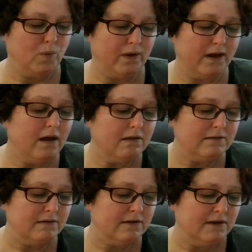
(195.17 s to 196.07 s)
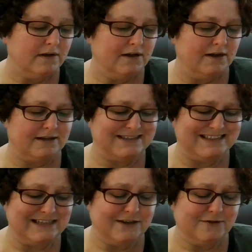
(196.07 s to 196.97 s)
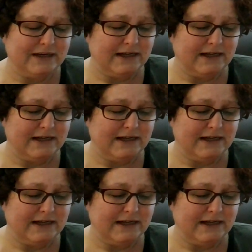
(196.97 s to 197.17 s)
"Well, the secret